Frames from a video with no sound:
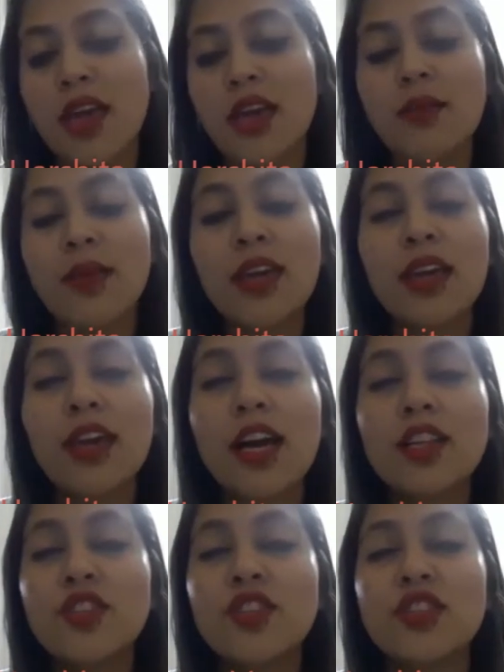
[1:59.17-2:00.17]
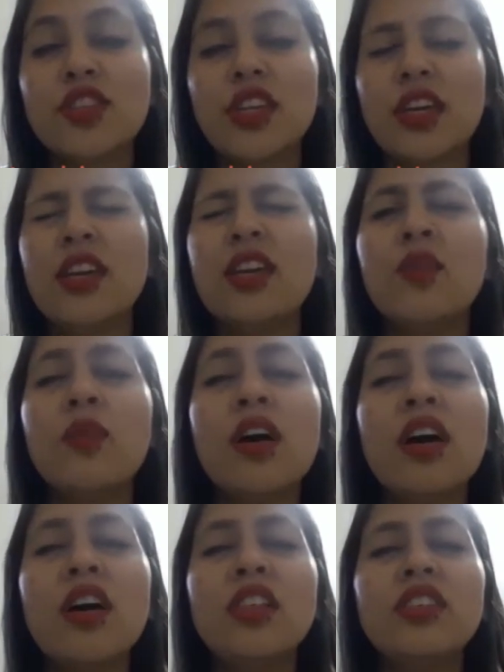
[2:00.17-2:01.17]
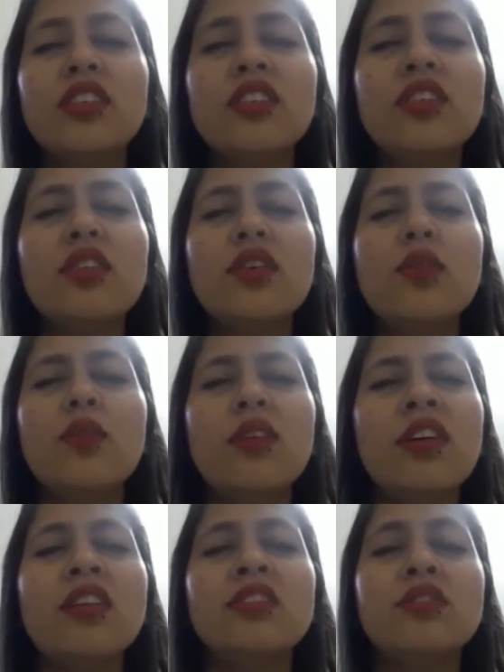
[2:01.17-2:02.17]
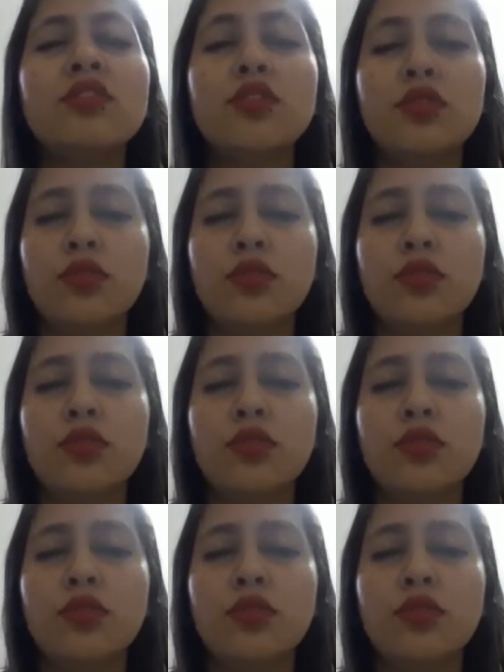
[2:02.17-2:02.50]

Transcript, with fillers: Baby, I just need one good one